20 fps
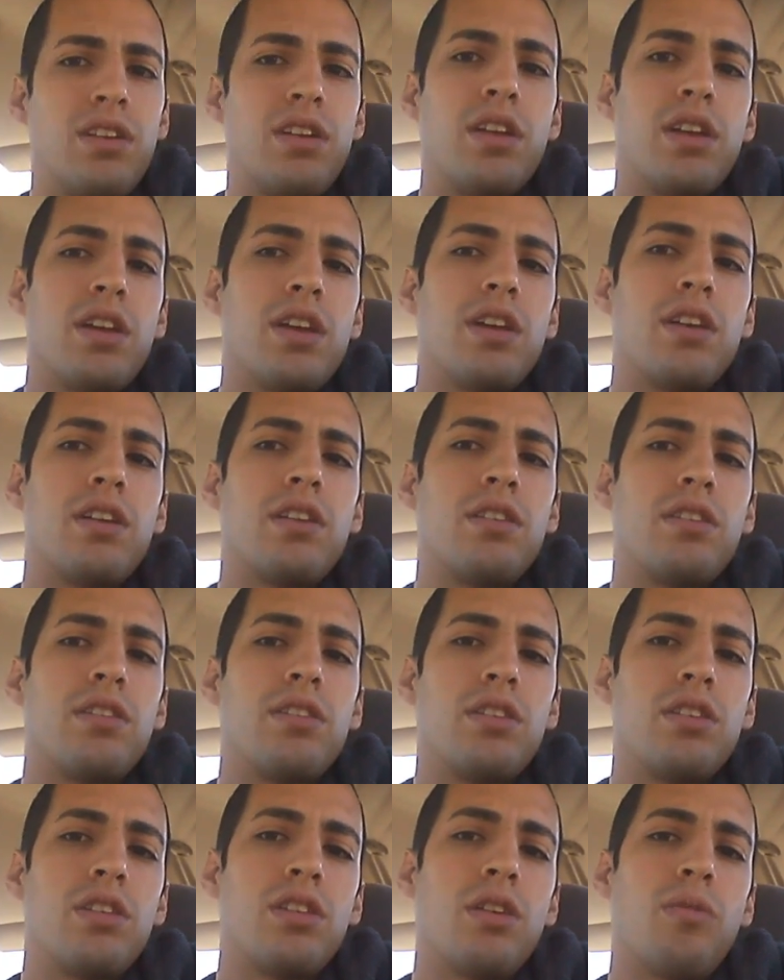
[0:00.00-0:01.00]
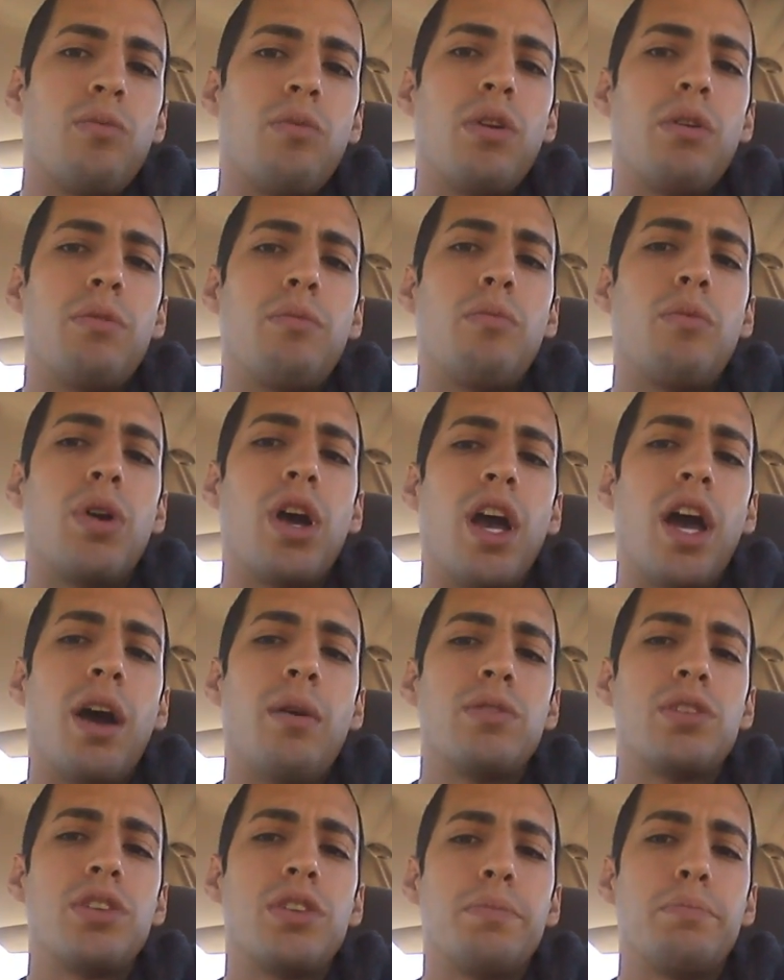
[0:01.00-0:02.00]
And
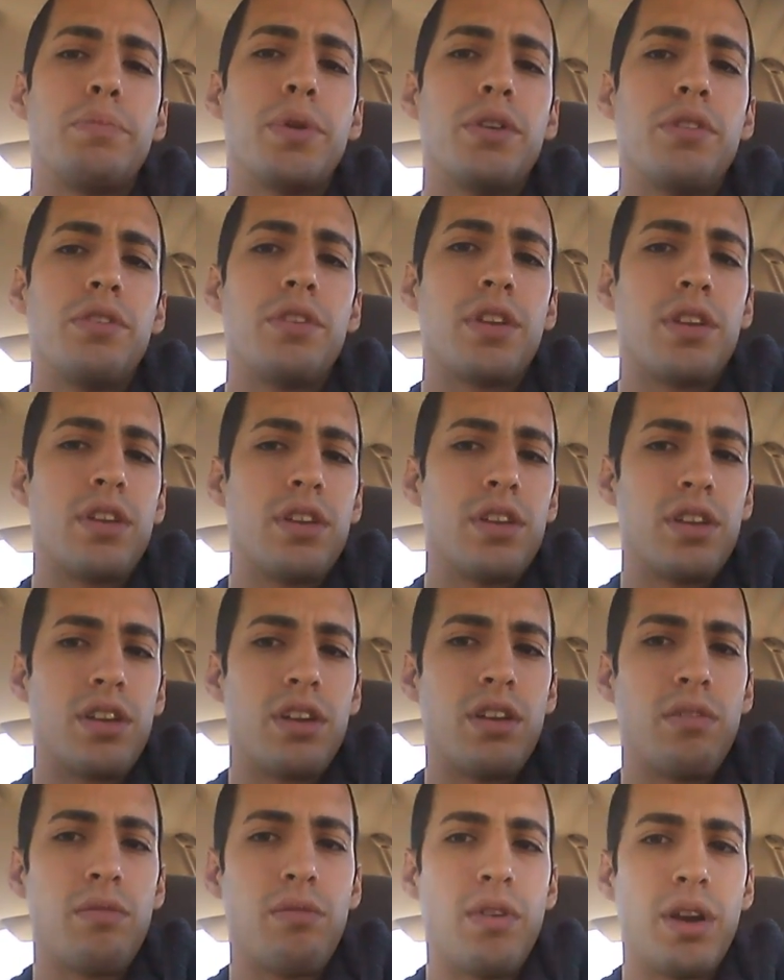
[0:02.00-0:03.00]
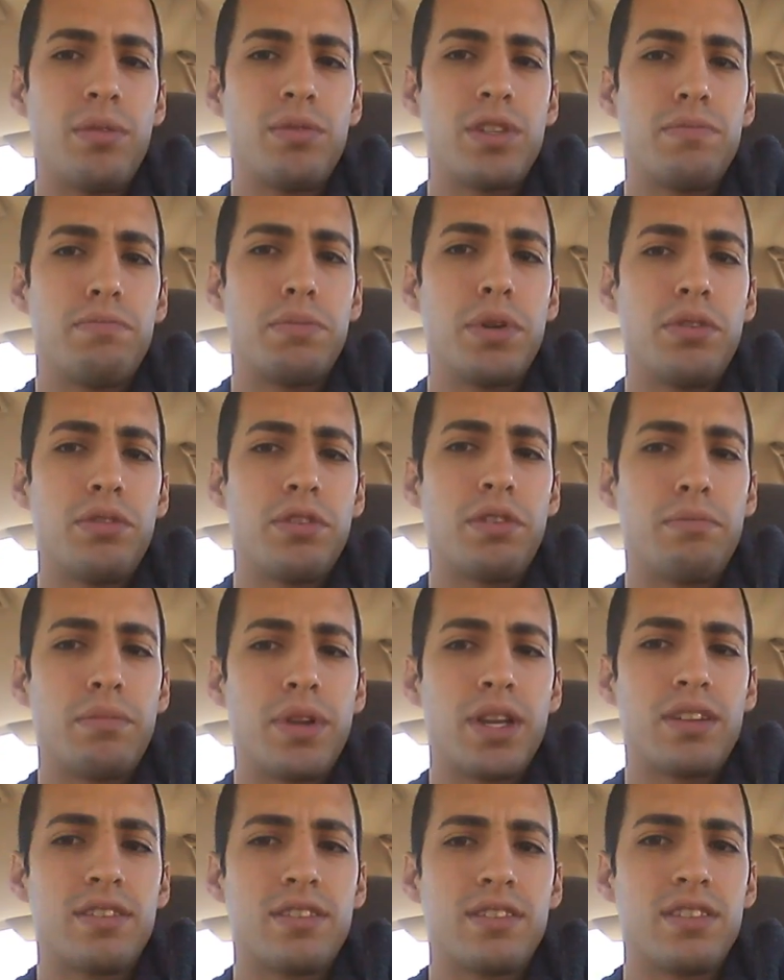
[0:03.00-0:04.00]
how would you build it? How would you build a
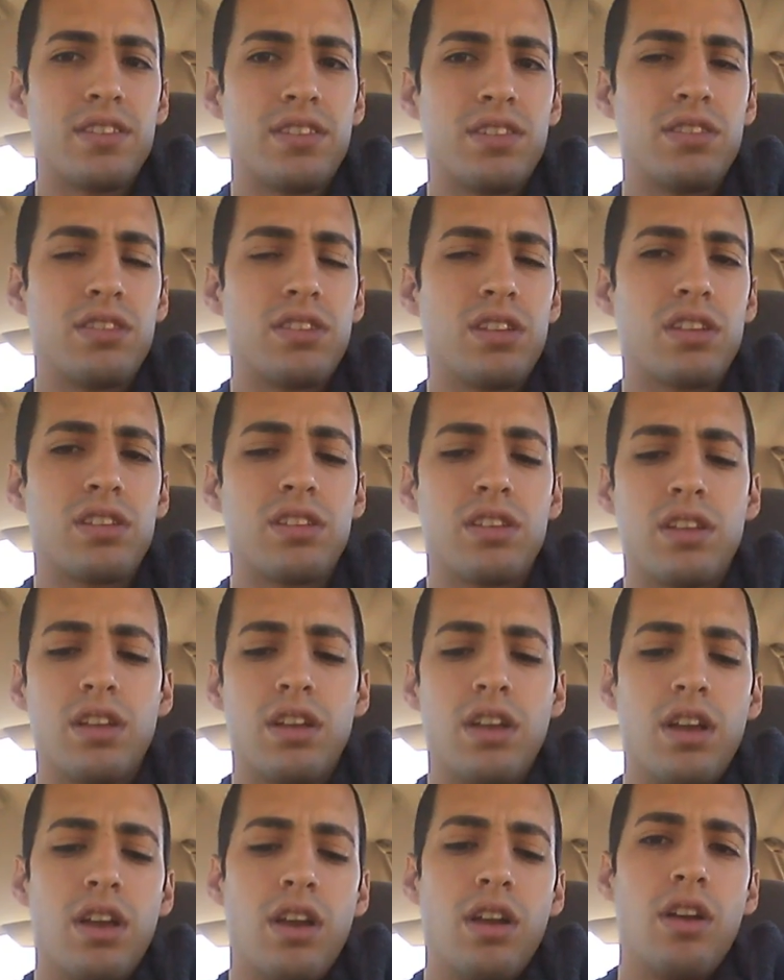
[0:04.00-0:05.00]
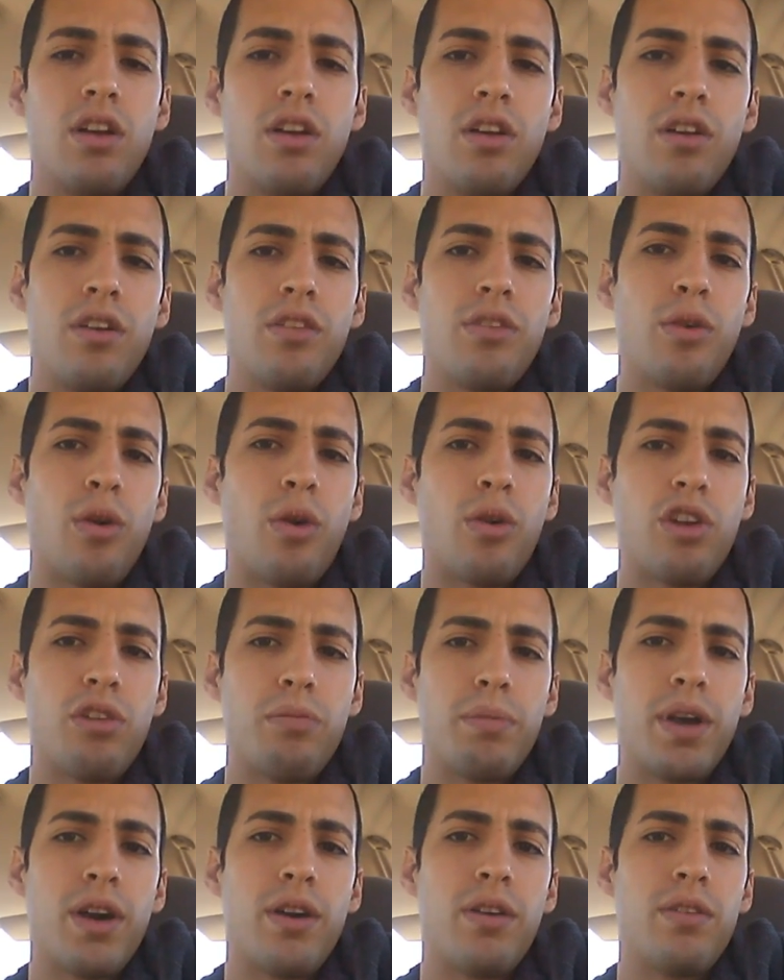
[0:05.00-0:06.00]
message? You just talk
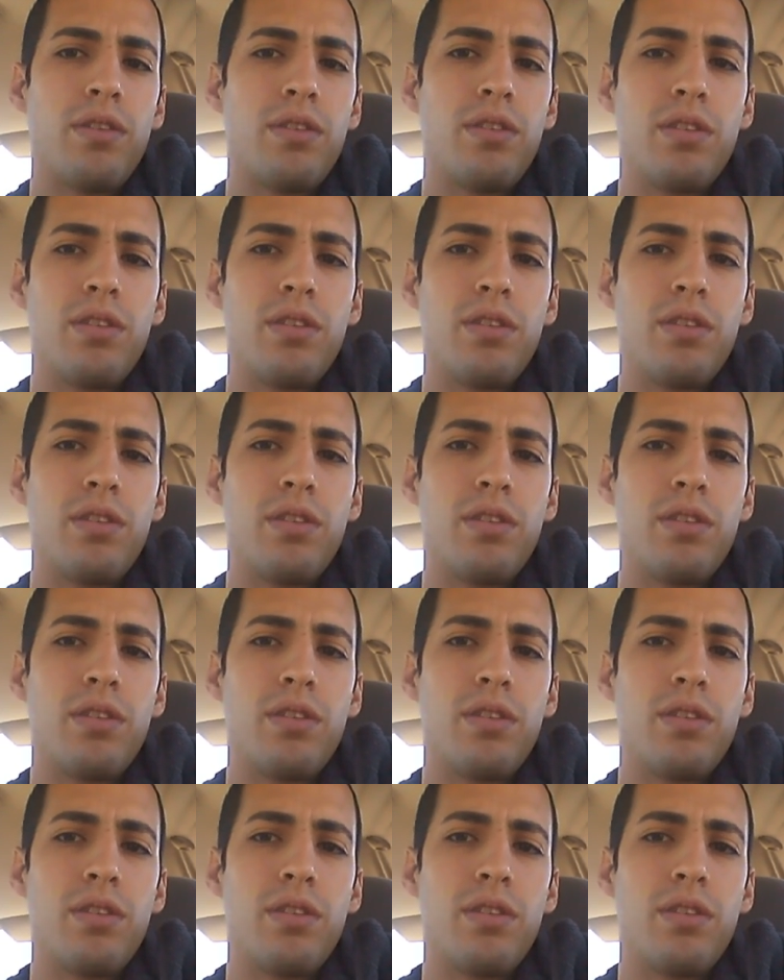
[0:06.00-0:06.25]
about